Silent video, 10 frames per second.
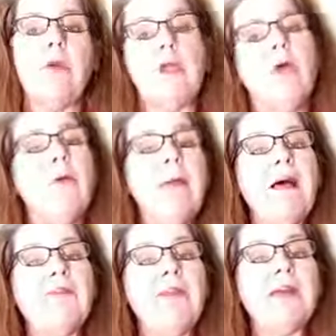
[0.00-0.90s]
We know
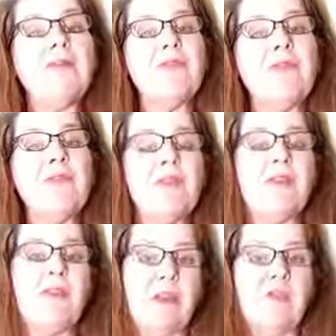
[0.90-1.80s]
about vital
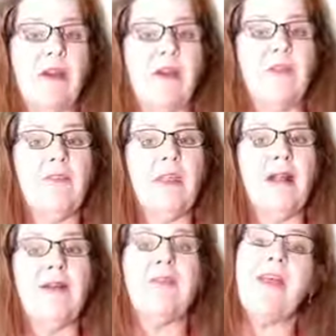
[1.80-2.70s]
statistics on
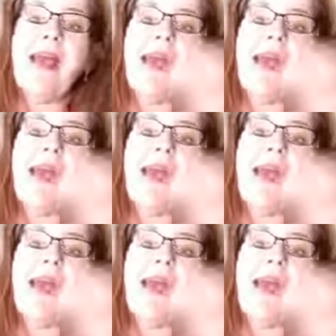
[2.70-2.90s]
ourselves.